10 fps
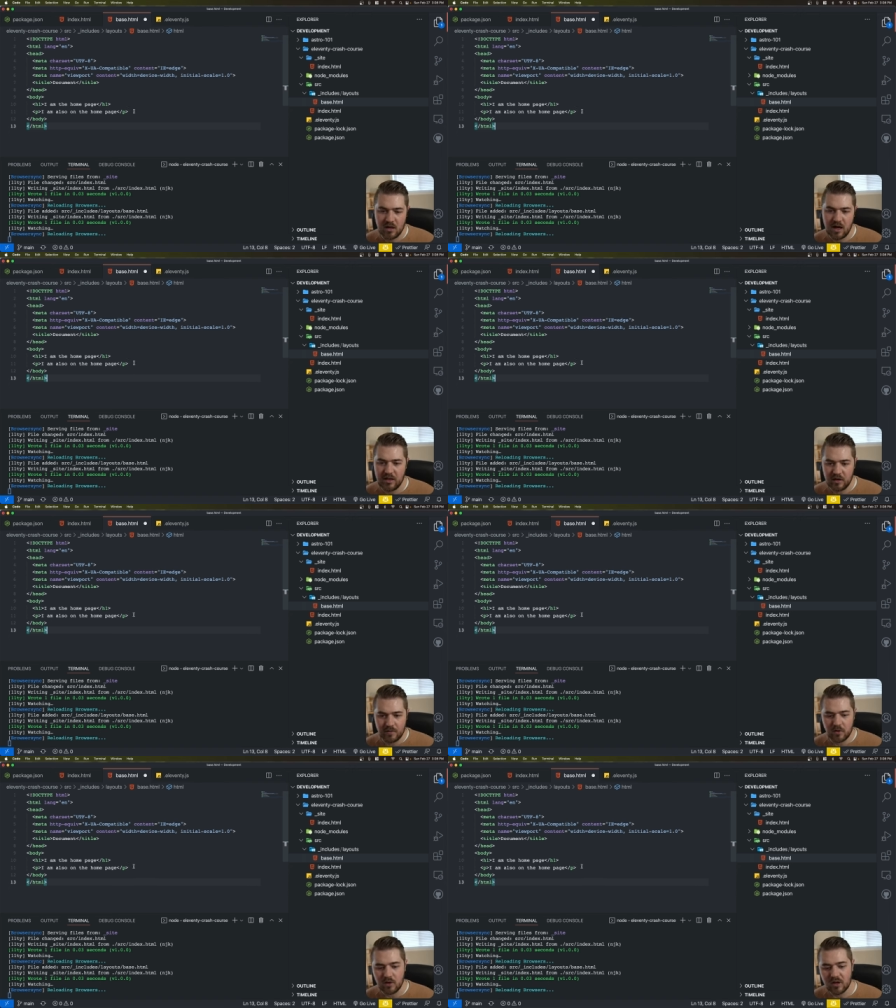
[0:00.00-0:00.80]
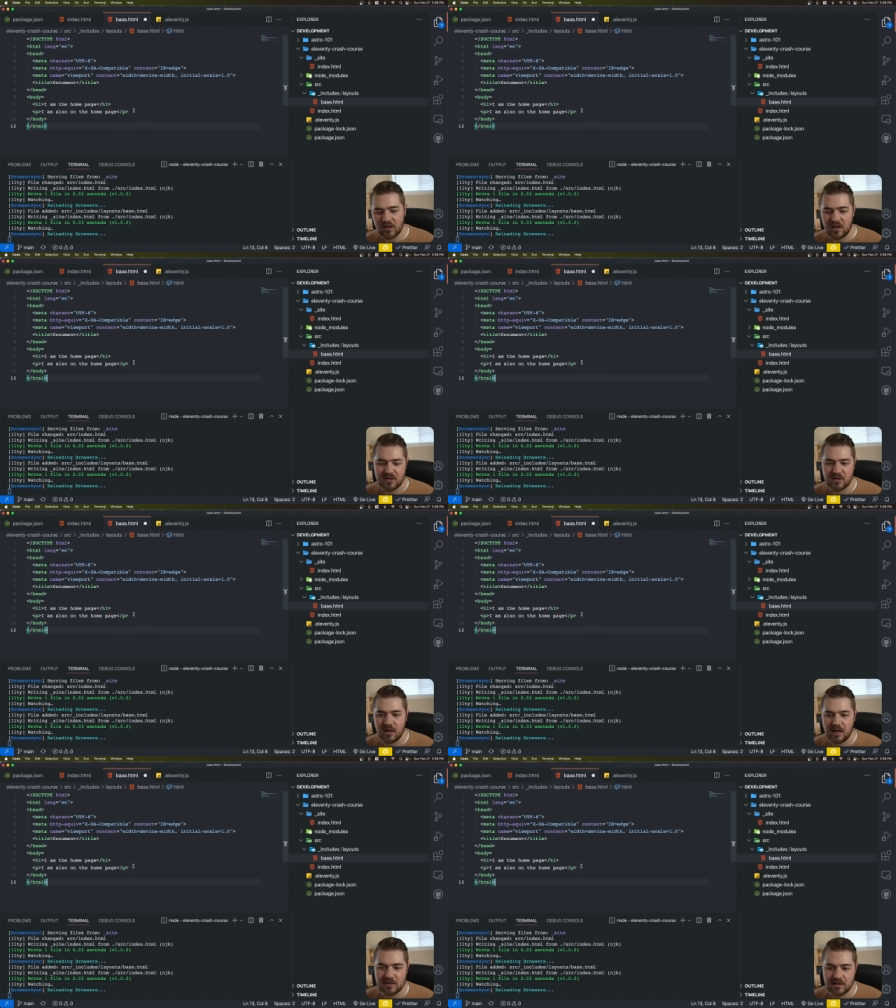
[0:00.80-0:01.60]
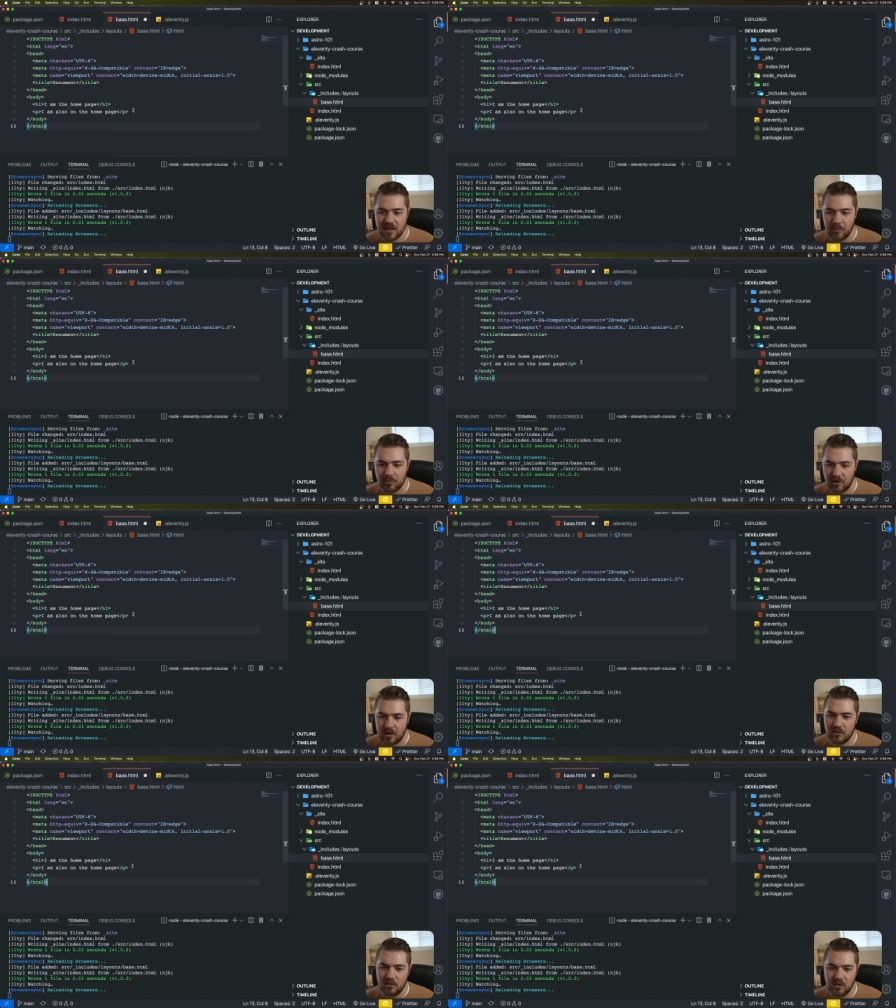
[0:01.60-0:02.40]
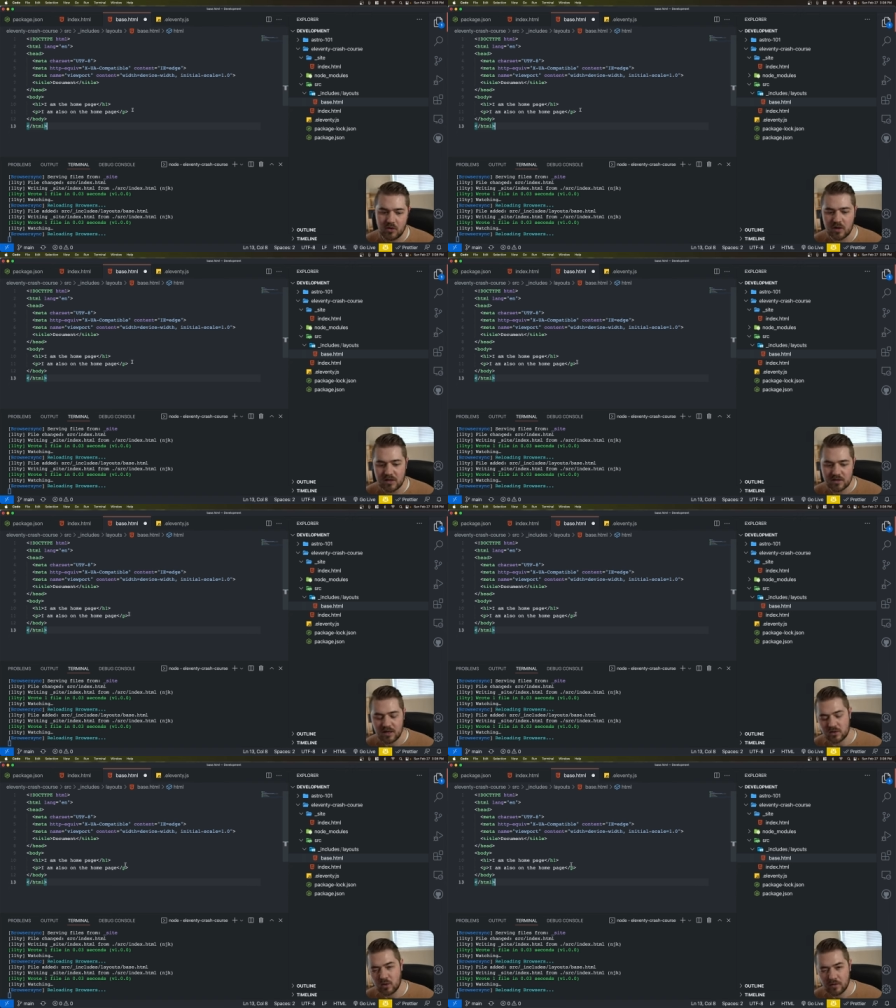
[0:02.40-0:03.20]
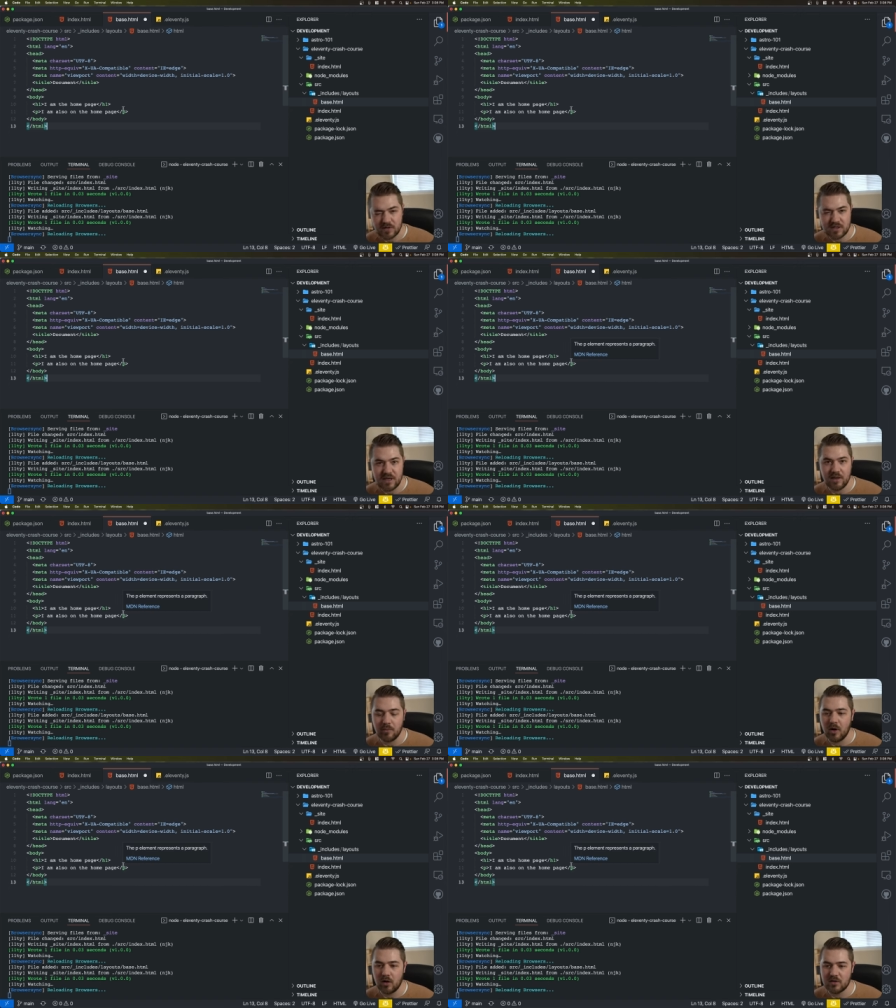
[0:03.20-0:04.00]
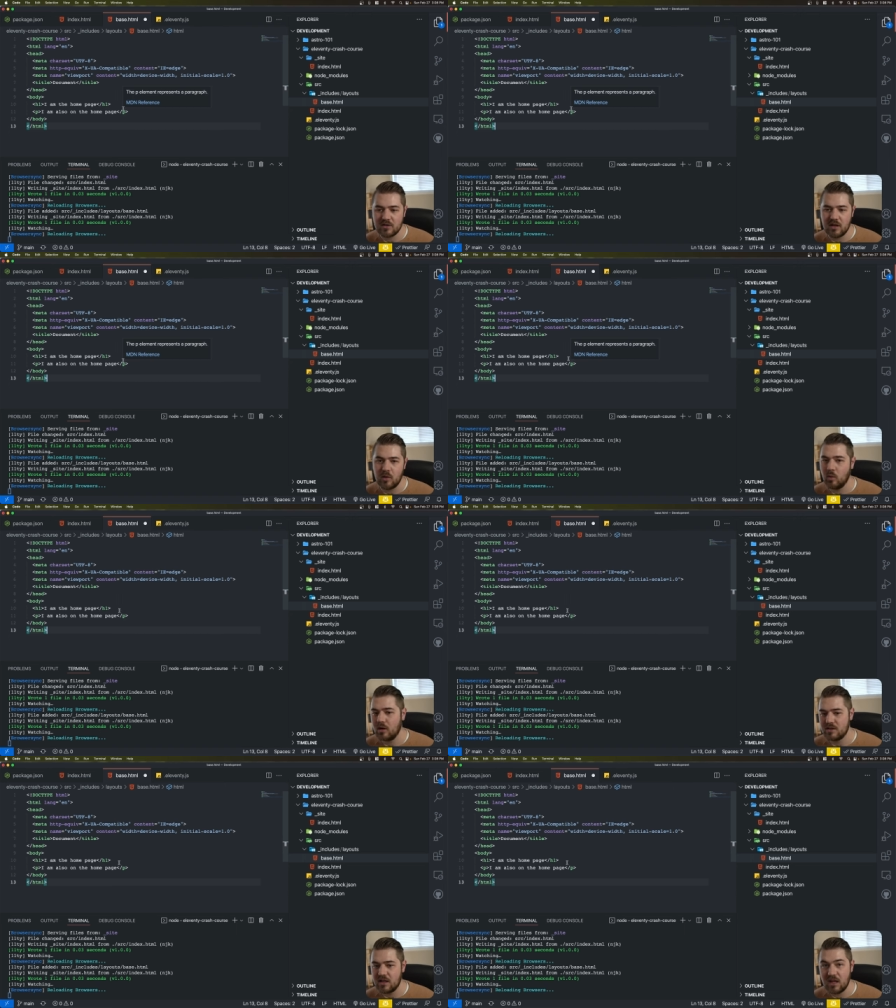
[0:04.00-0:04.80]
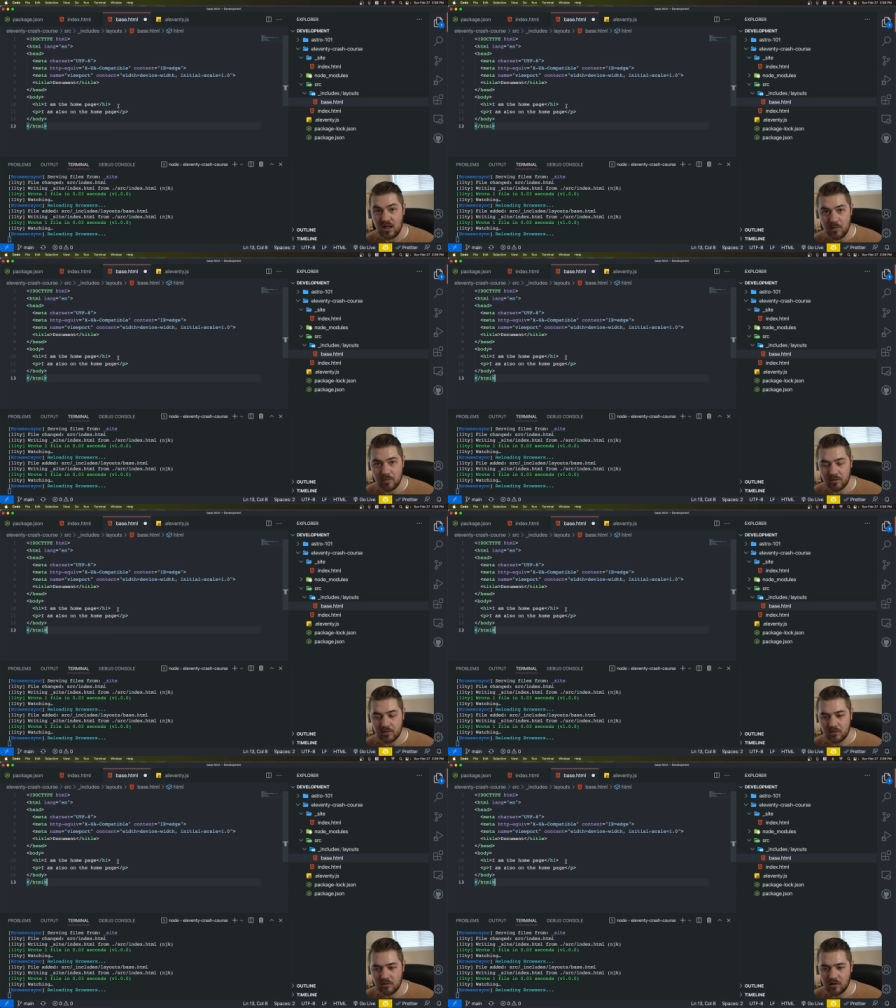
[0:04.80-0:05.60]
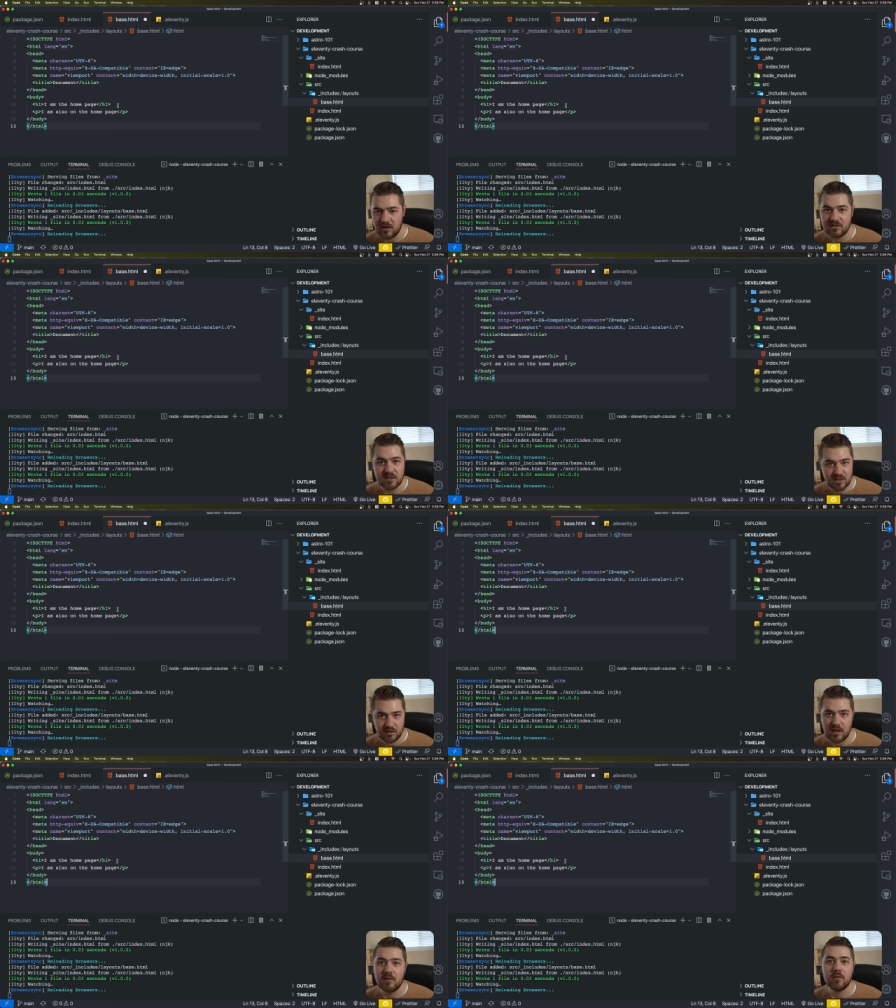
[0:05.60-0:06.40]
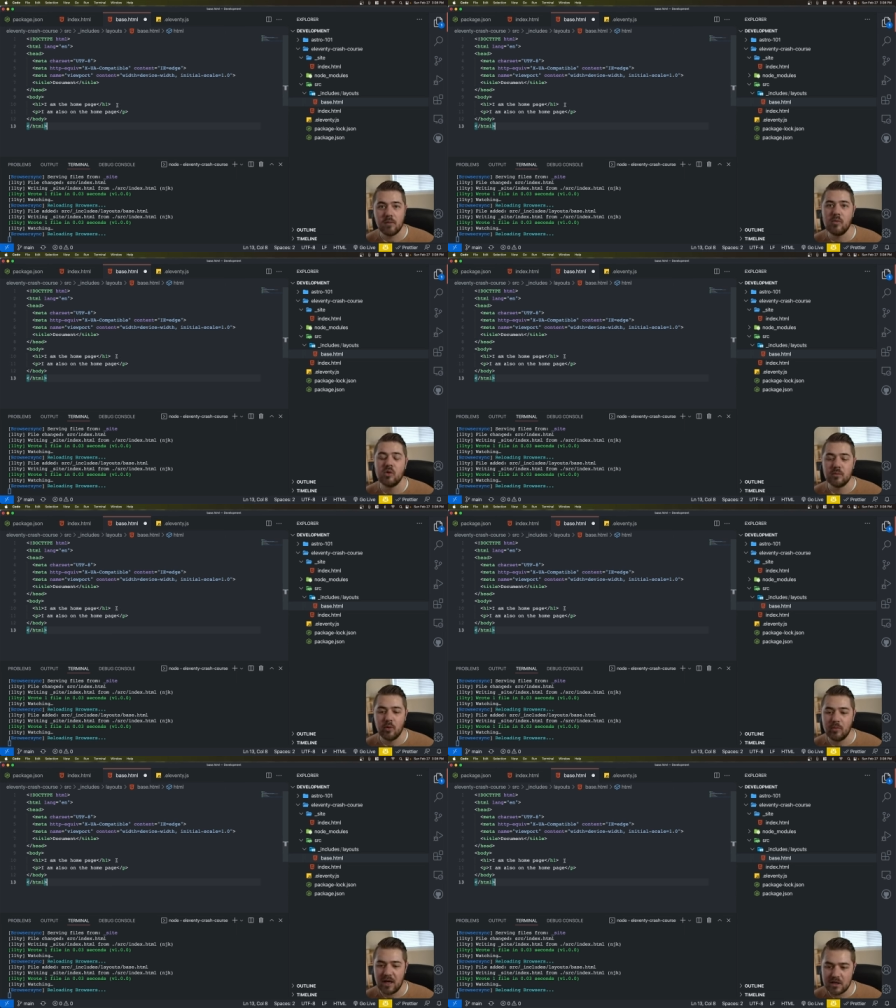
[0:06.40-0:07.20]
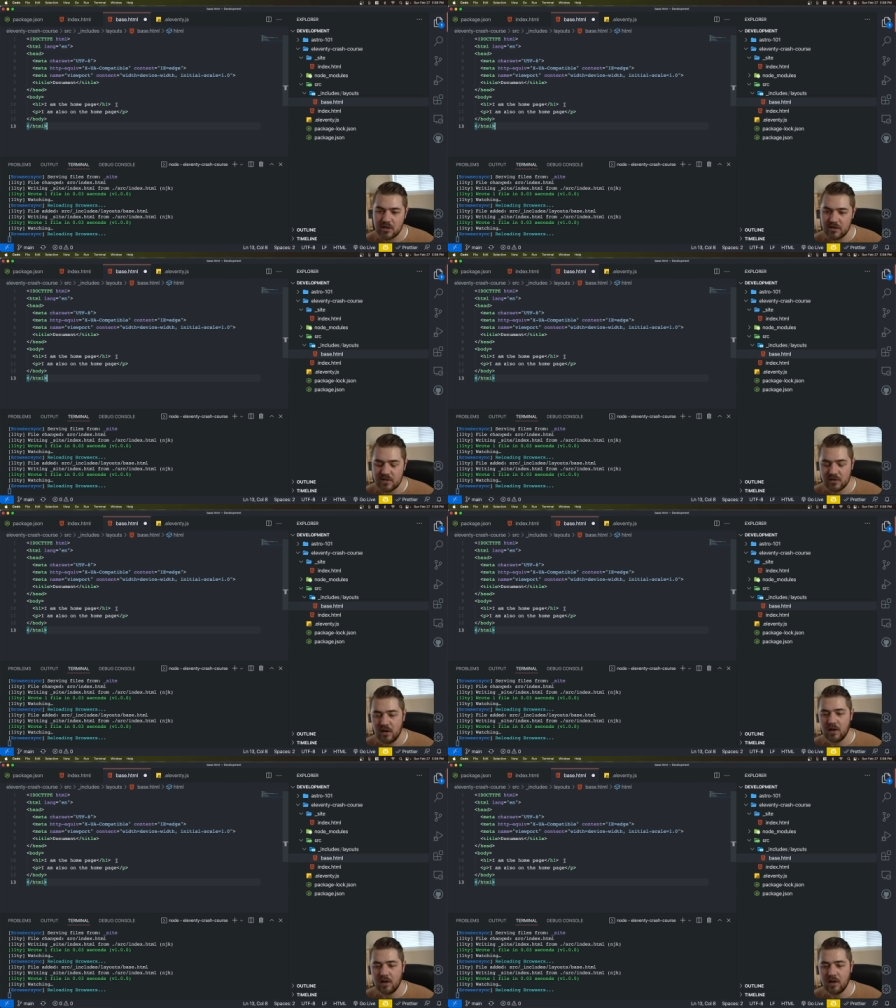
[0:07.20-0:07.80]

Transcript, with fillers: and then if you look at this like it's a template, you can sort of see the parts that you want to keep consistently for multiple pages,